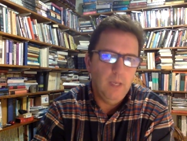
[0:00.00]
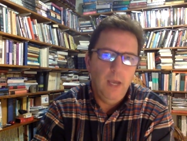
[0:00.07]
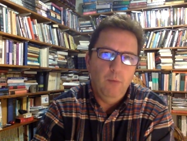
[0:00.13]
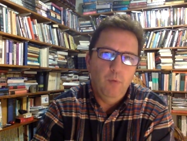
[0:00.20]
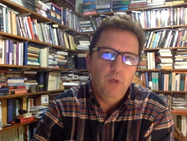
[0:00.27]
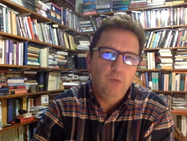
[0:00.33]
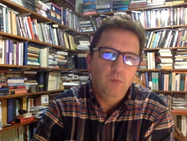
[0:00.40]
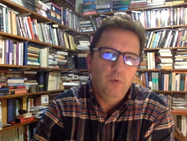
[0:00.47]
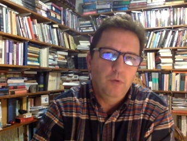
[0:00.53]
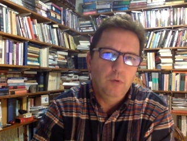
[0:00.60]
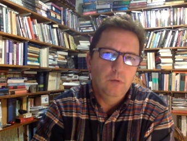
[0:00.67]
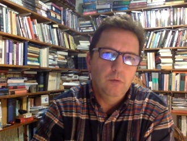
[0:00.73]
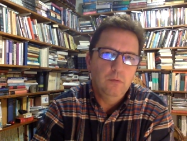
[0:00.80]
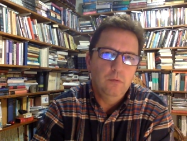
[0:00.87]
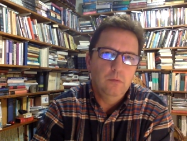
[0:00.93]

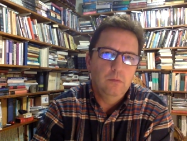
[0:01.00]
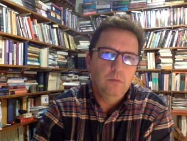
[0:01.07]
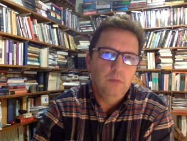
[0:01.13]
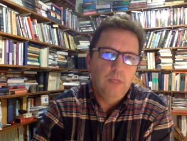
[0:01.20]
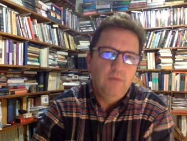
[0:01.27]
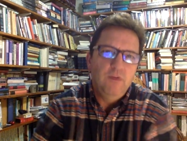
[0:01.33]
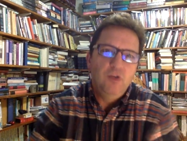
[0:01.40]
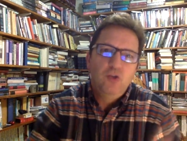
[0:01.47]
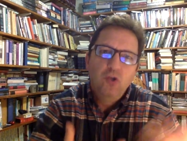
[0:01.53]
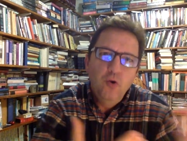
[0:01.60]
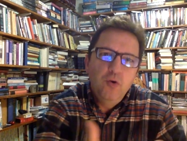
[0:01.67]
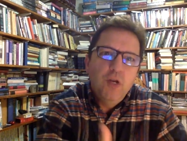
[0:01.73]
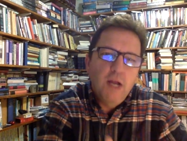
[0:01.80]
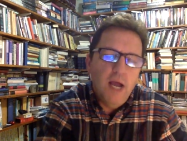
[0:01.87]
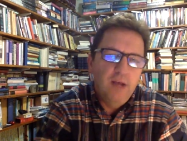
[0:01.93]
when even to
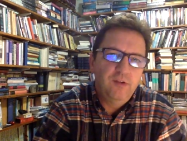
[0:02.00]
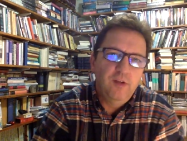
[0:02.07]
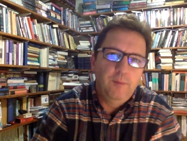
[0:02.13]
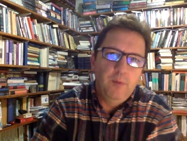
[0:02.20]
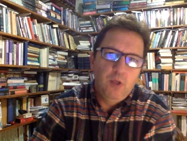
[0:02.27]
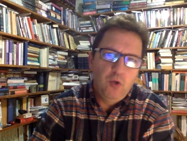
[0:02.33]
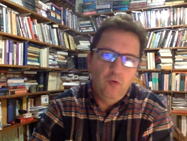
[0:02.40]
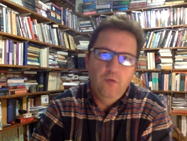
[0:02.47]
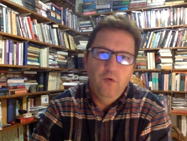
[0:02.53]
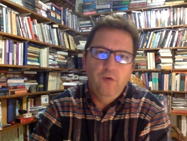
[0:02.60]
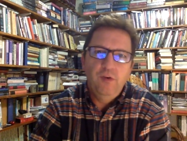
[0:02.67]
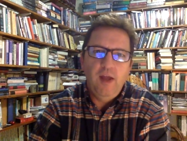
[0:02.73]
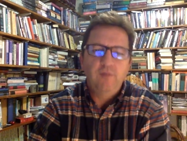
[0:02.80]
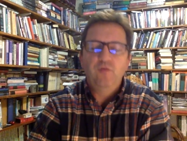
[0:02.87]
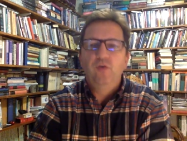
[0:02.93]
deny something, you
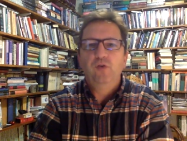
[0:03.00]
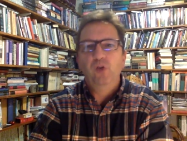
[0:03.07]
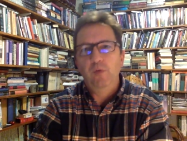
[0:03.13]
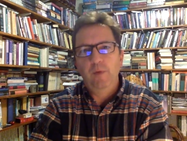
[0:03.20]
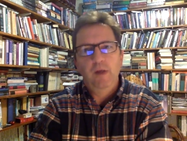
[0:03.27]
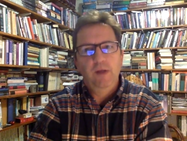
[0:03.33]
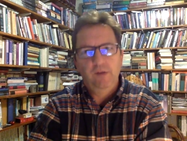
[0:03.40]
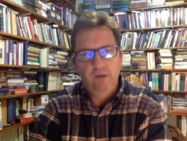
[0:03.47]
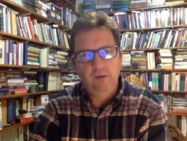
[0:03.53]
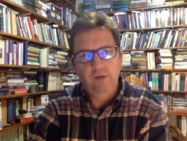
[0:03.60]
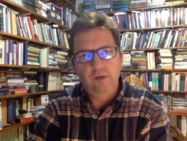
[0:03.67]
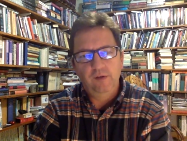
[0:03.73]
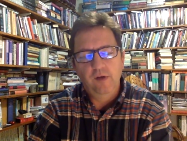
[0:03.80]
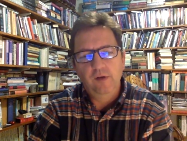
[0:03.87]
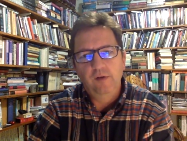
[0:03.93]
first have to assume its
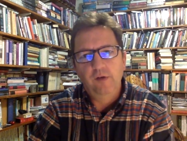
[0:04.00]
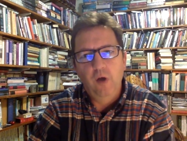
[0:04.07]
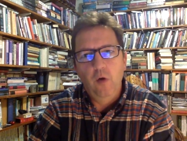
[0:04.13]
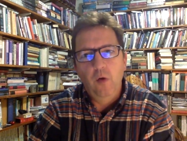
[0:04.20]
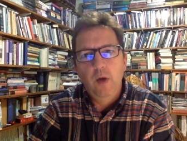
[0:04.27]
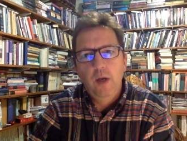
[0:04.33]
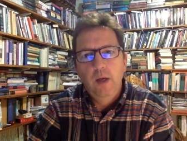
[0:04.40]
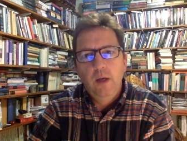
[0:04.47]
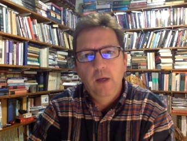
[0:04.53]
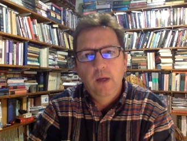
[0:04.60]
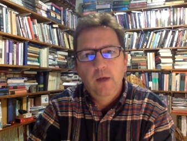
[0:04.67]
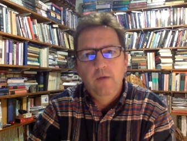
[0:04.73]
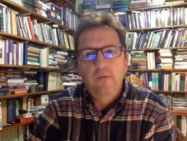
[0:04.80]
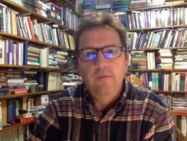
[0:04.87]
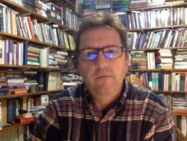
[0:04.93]
existence. So
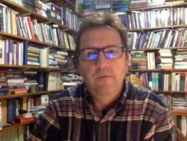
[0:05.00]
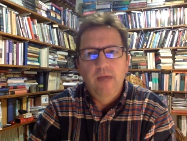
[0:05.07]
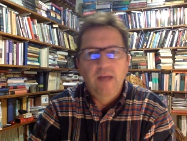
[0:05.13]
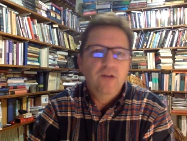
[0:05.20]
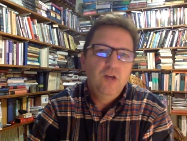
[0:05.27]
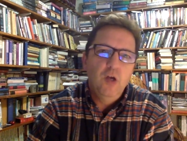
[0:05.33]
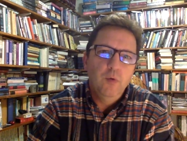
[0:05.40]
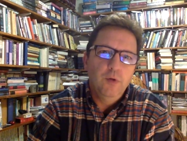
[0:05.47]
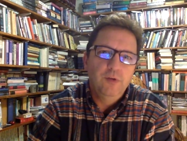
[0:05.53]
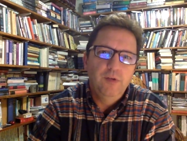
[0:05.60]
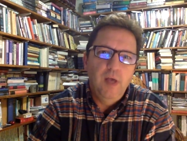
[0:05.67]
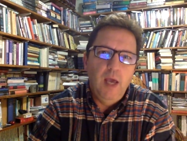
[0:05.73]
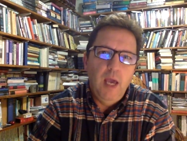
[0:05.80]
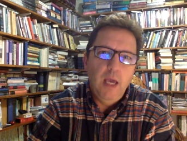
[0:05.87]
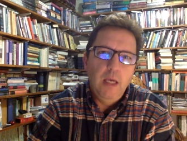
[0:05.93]
Van Til will
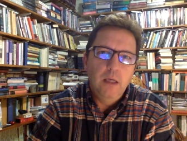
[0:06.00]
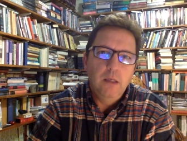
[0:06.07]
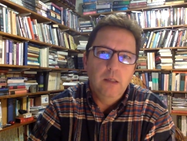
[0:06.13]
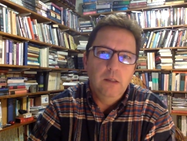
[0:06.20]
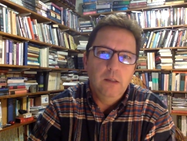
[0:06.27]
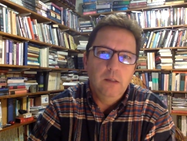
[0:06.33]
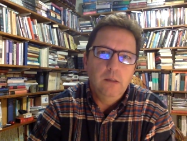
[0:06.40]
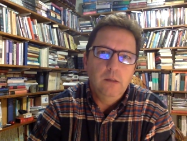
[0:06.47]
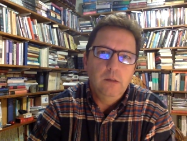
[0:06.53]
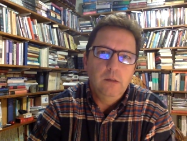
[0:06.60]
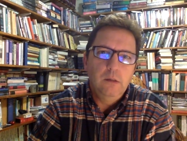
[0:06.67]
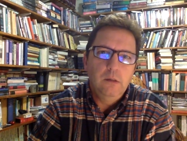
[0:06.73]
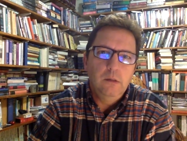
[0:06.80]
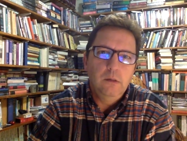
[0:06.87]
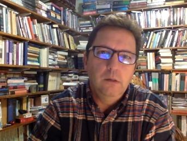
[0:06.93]
say,
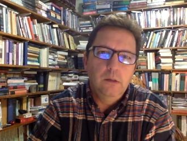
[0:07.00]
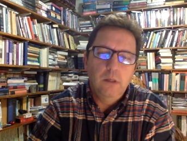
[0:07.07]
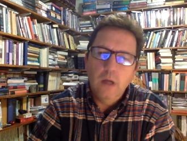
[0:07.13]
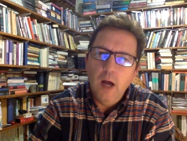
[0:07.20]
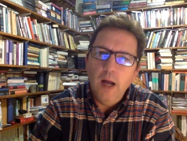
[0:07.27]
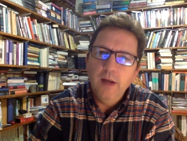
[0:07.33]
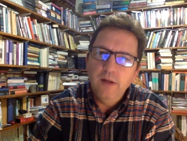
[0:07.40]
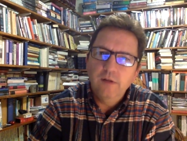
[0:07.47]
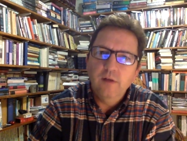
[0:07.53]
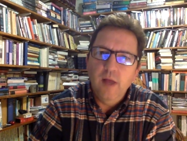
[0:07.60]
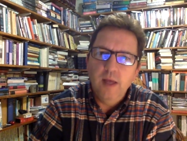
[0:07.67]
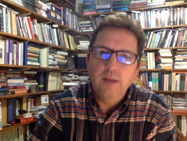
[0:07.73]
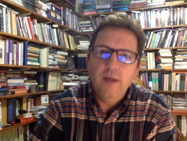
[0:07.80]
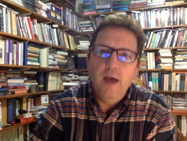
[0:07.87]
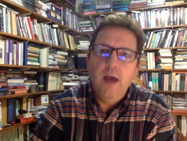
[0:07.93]
God is
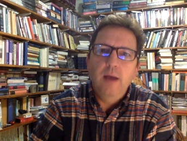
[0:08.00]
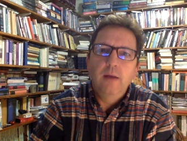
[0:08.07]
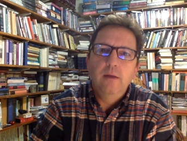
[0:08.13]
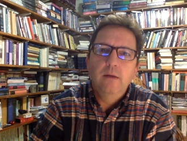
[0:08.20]
like that.